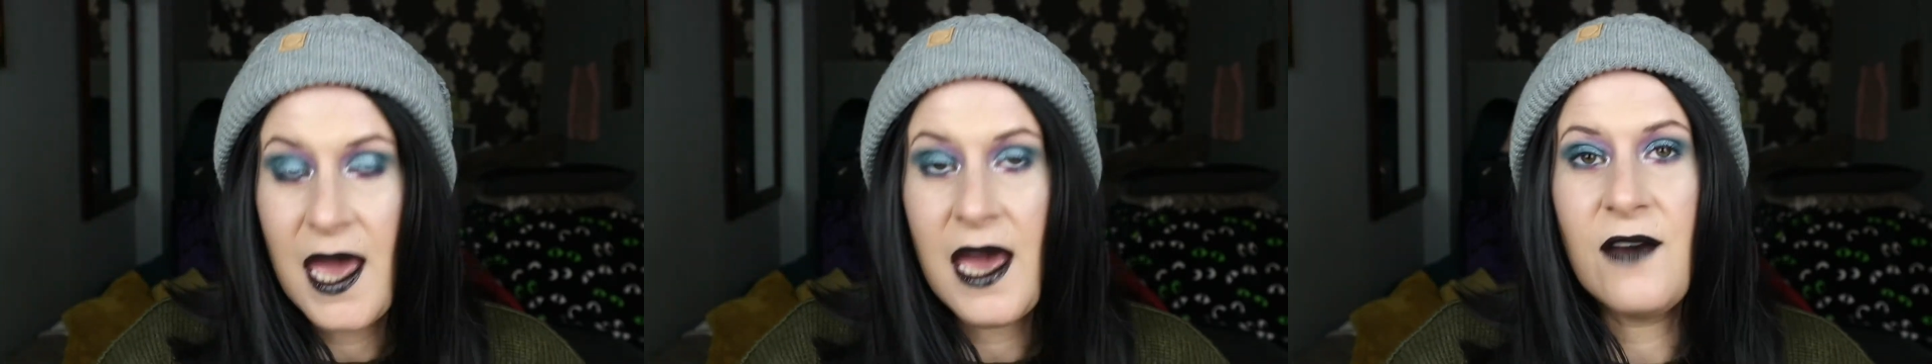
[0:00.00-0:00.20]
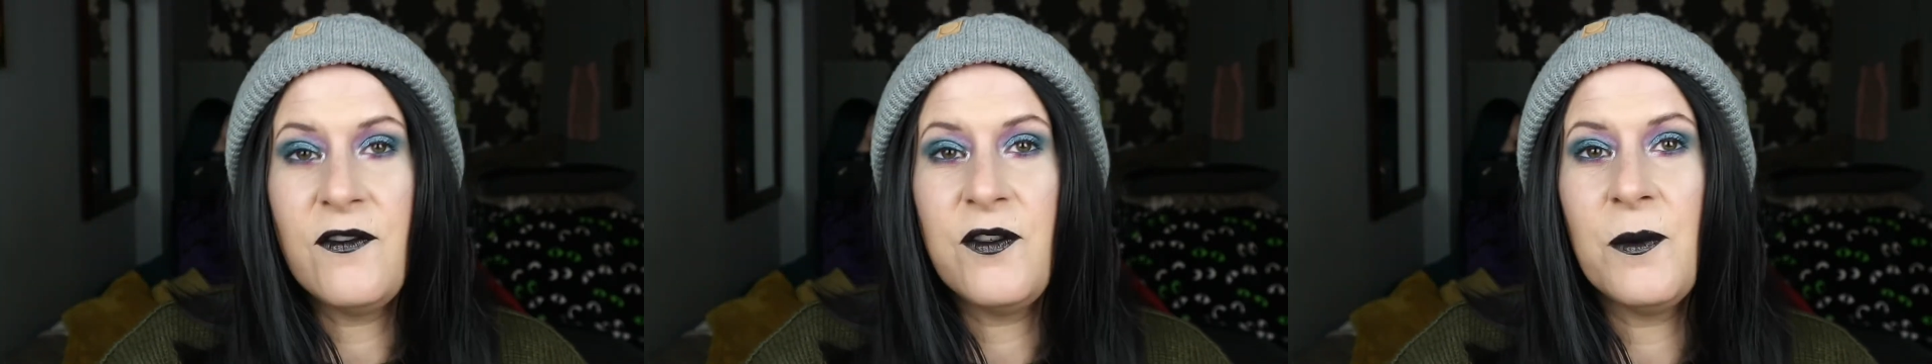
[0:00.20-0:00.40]

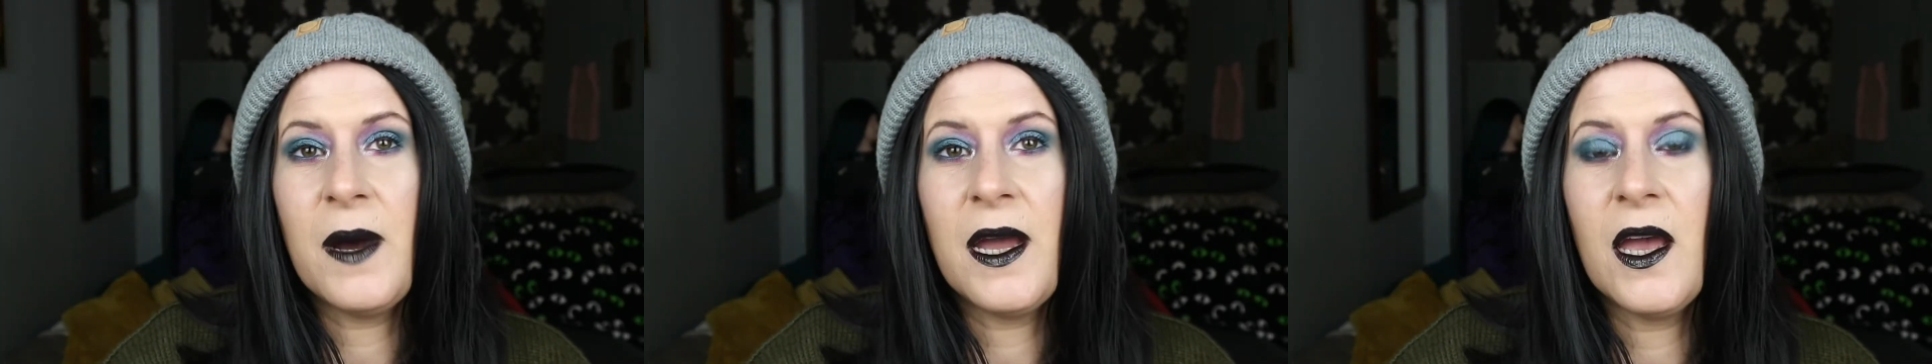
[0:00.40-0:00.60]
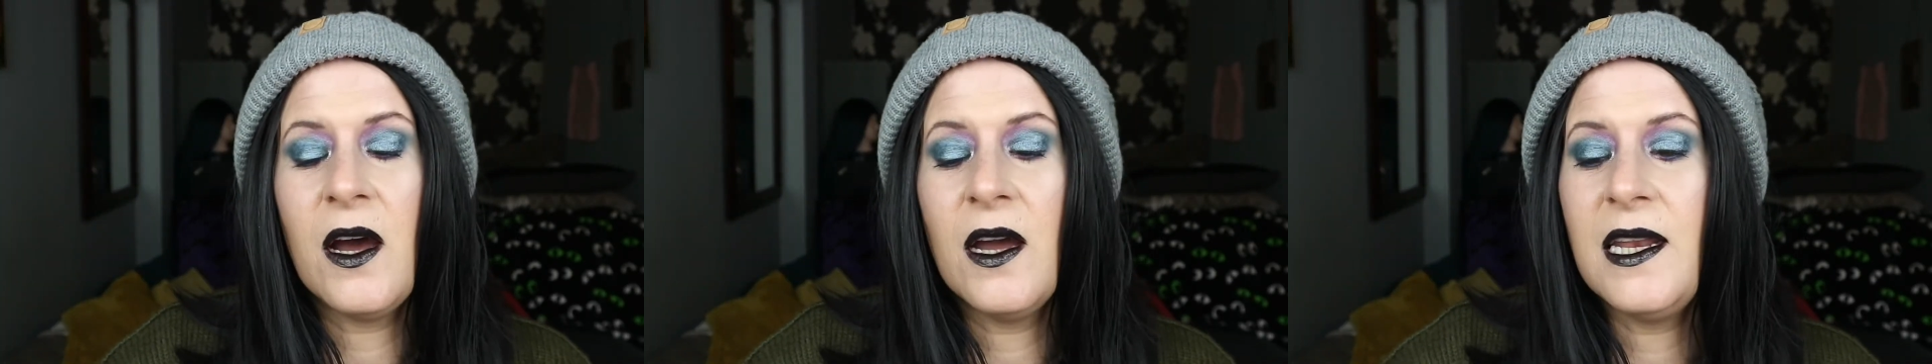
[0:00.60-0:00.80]
And for
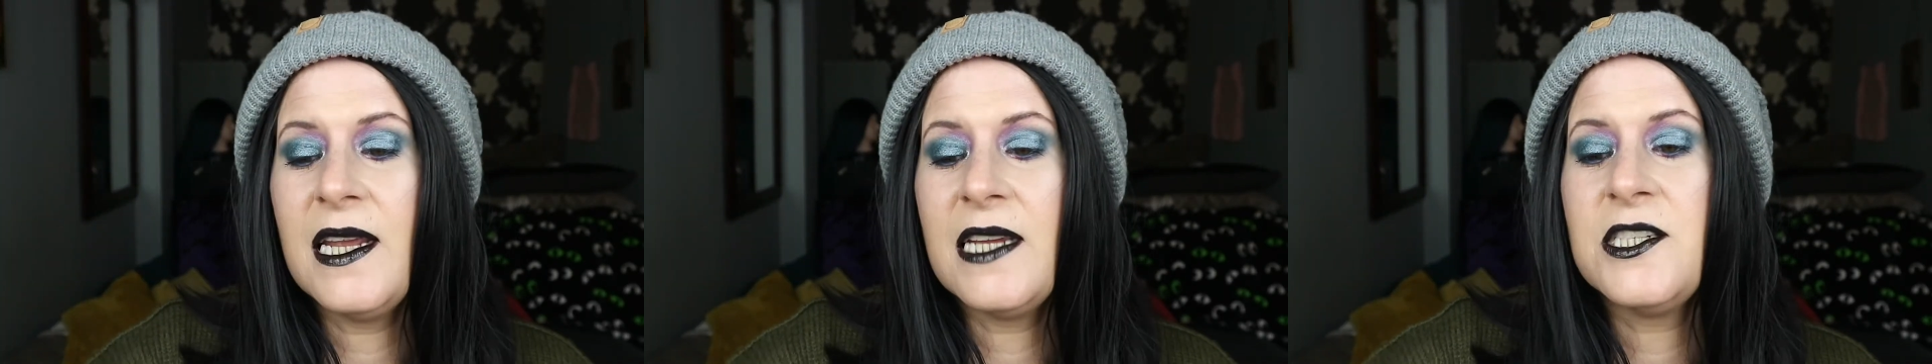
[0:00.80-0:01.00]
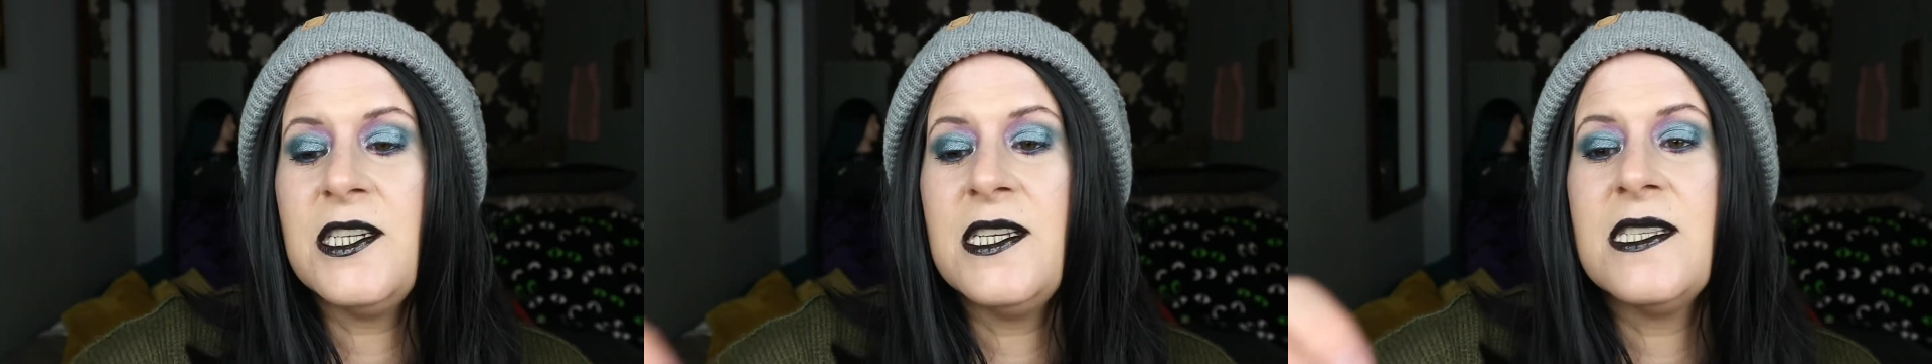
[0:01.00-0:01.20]
my
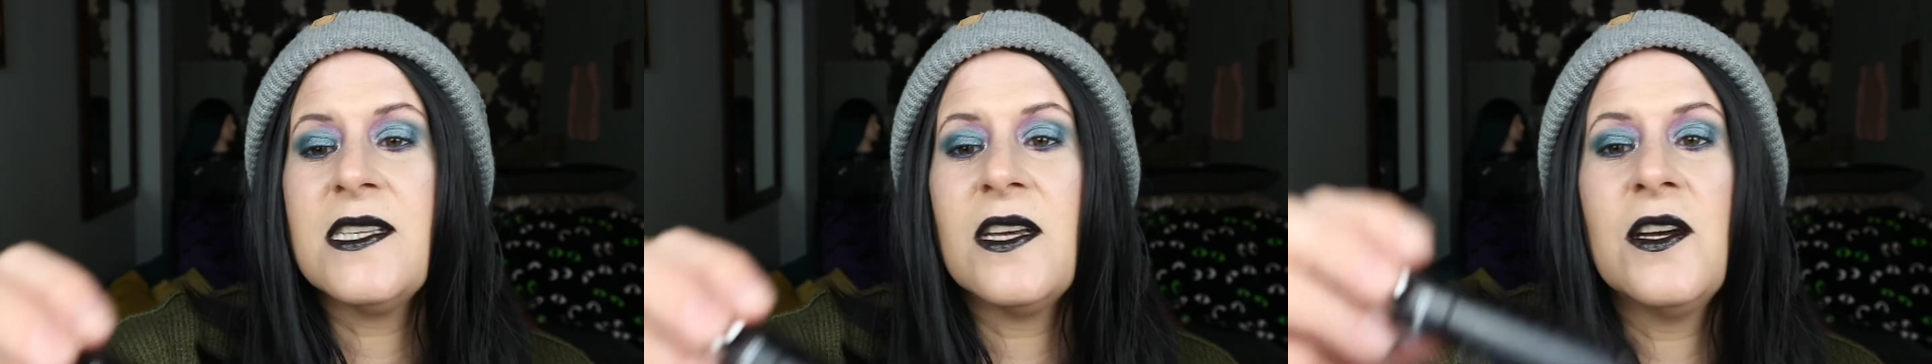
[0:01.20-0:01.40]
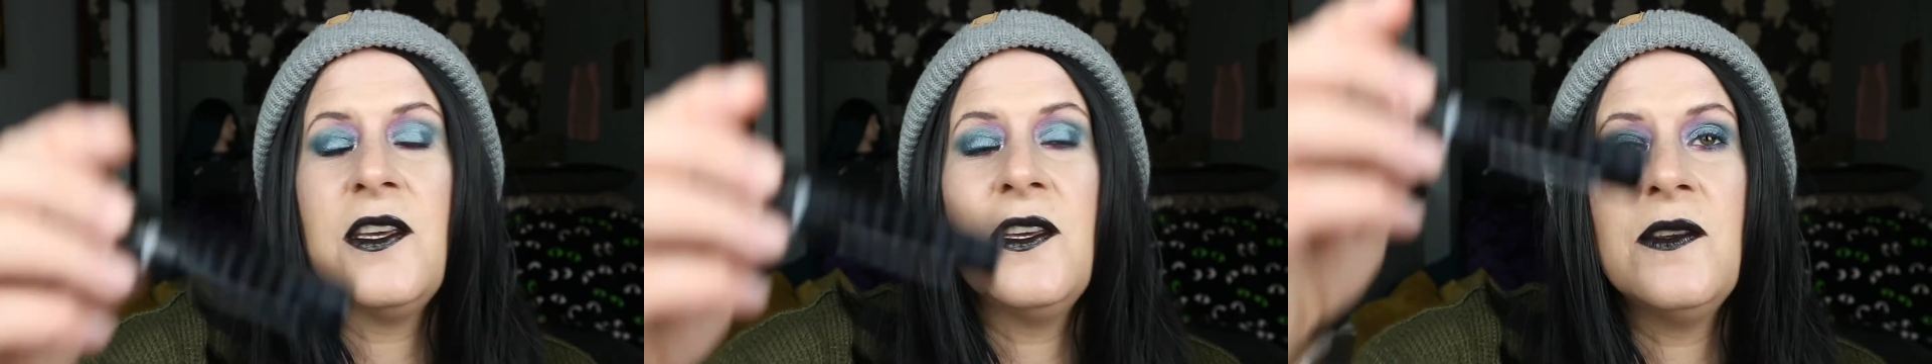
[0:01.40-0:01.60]
eyelashes,
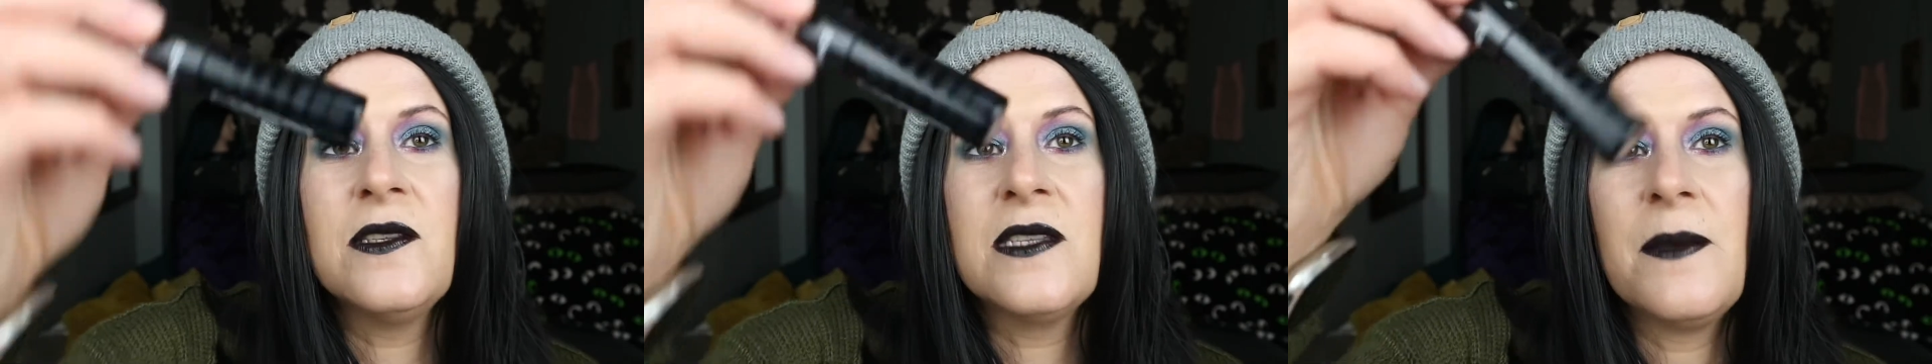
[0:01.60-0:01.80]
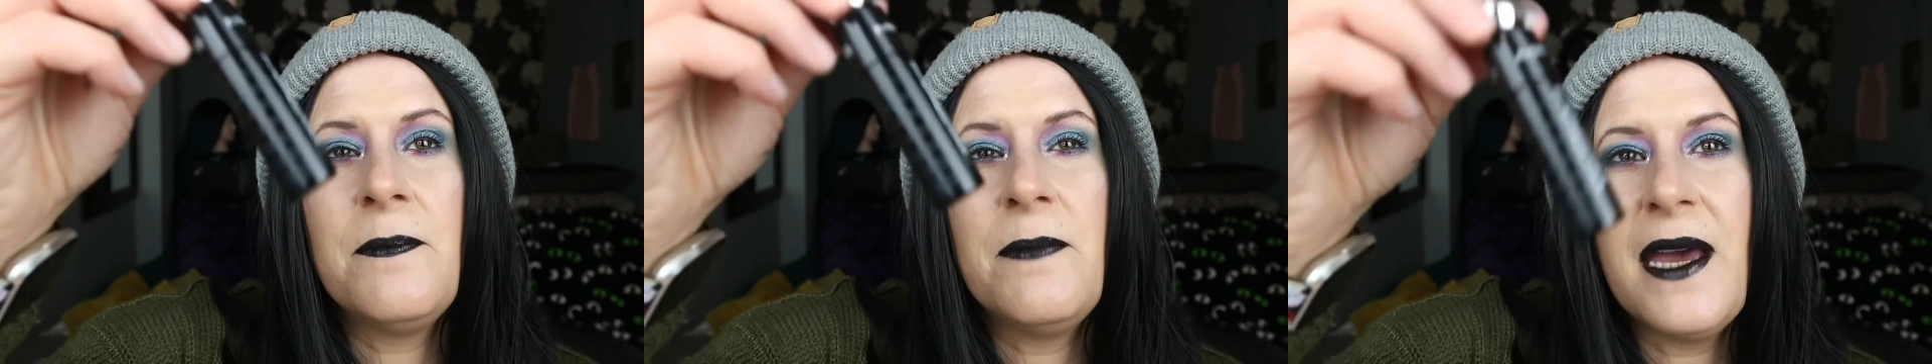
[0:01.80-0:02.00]
I
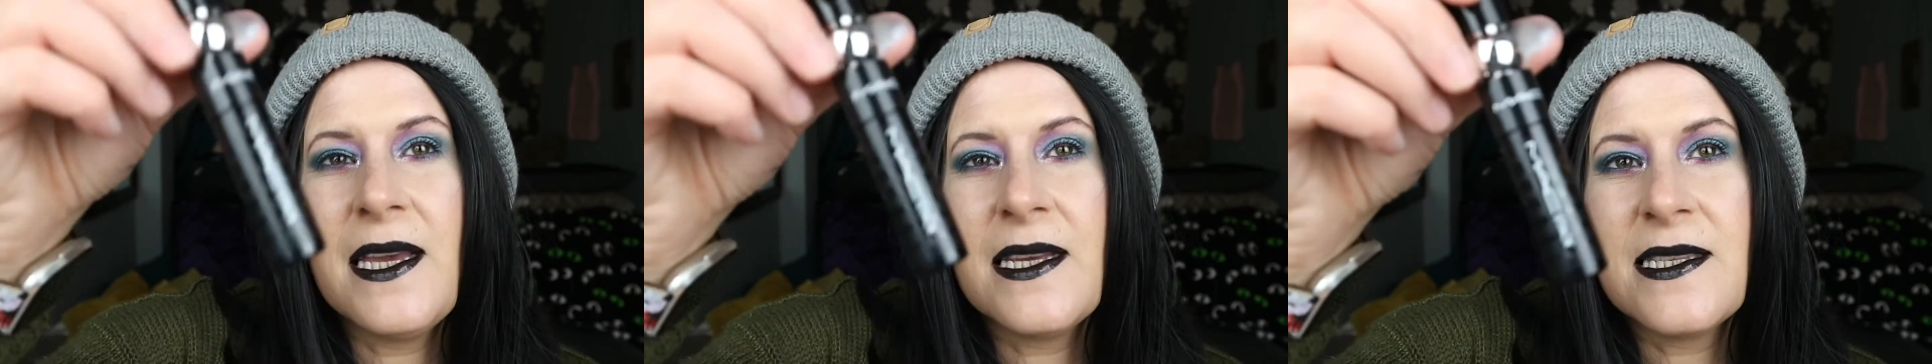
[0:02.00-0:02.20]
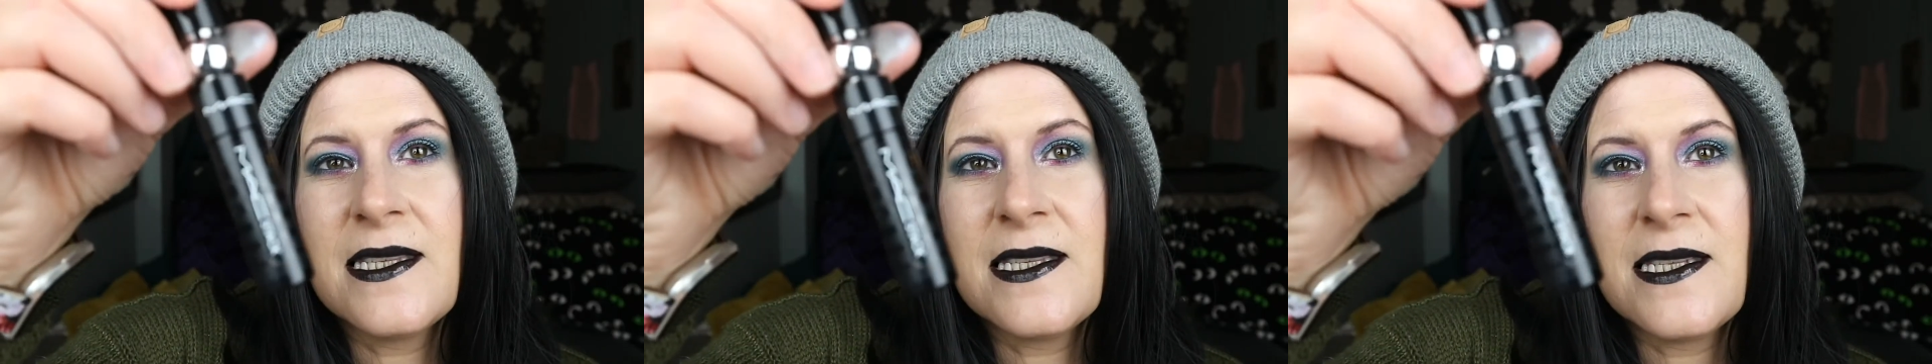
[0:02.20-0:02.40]
use
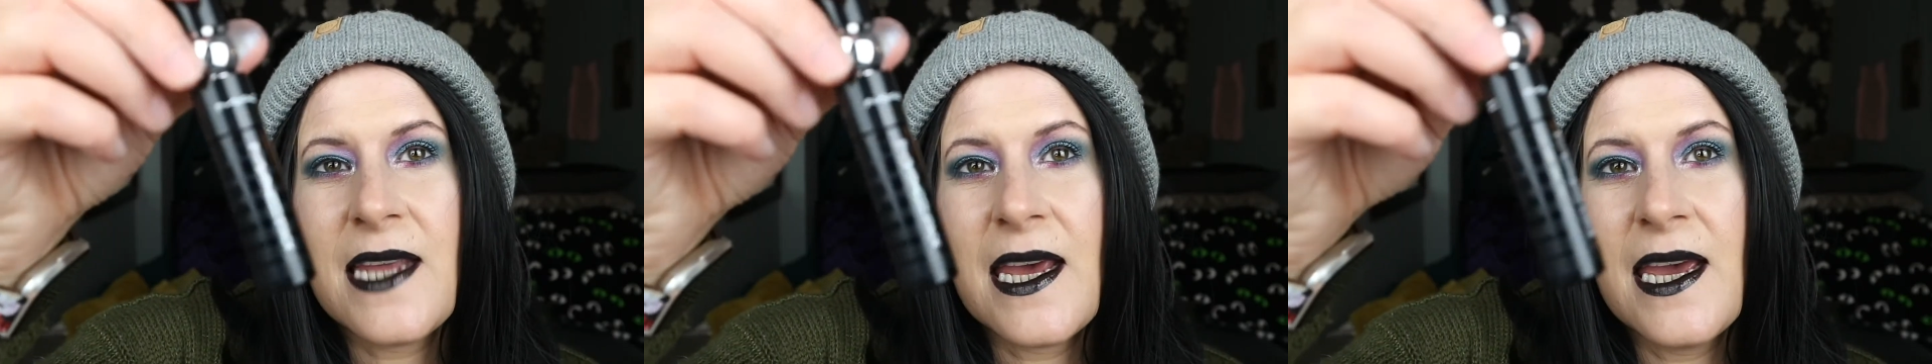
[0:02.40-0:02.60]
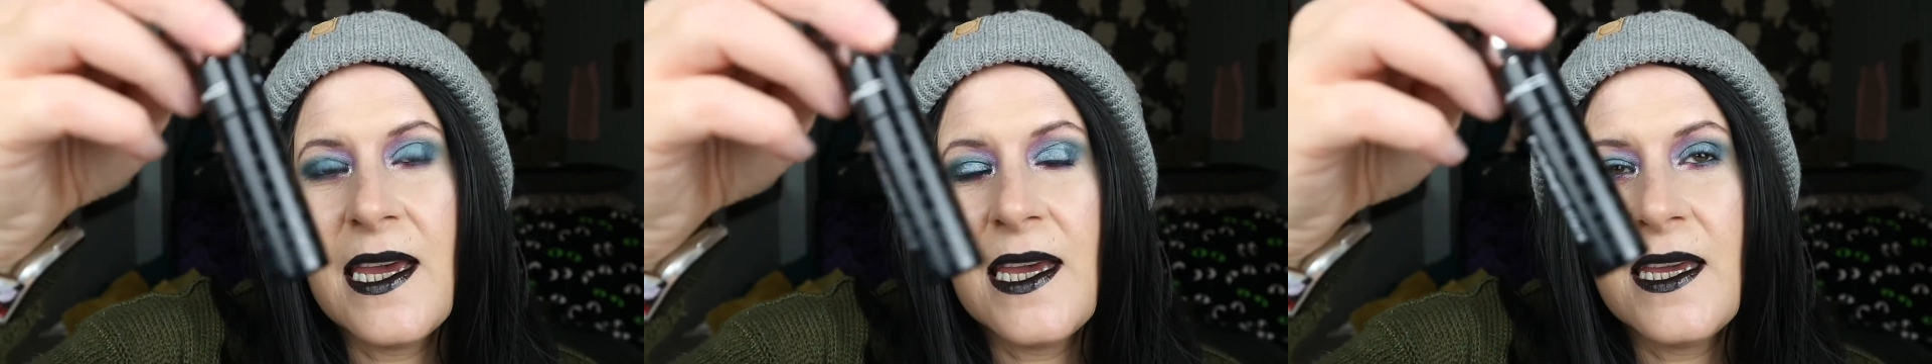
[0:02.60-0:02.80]
MAC
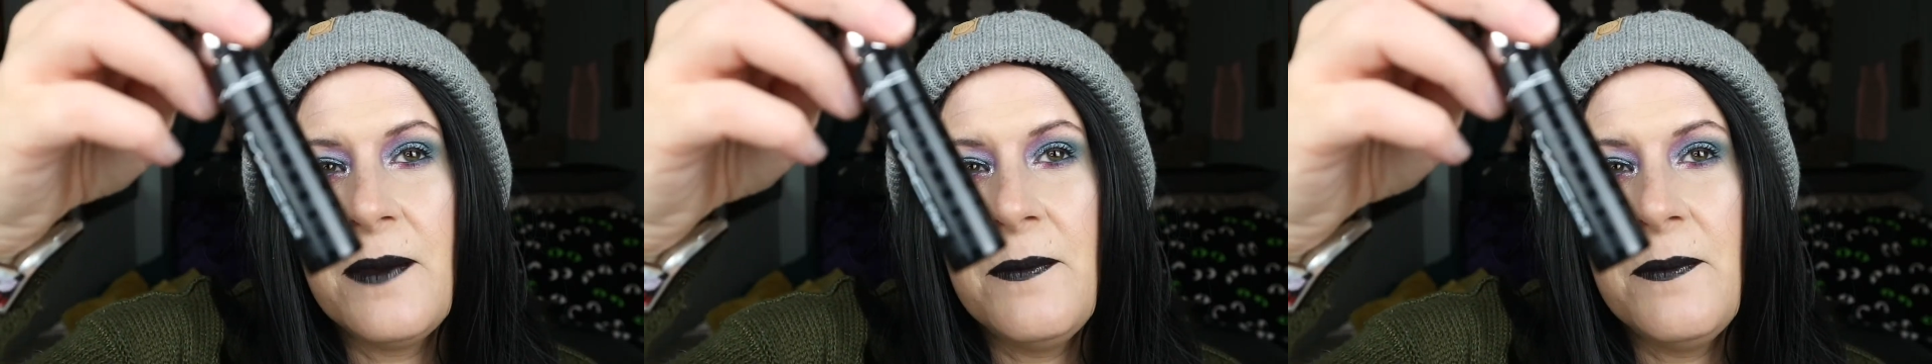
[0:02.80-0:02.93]
Stack